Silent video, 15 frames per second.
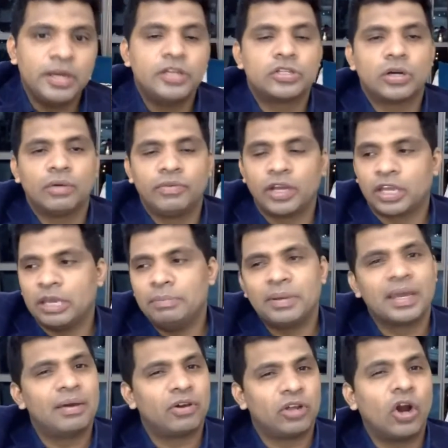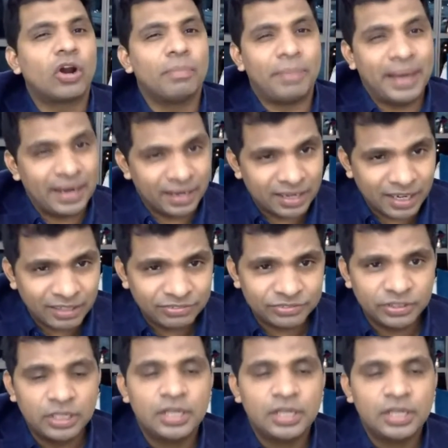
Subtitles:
Instead of we are keeping a lot of paragraphs,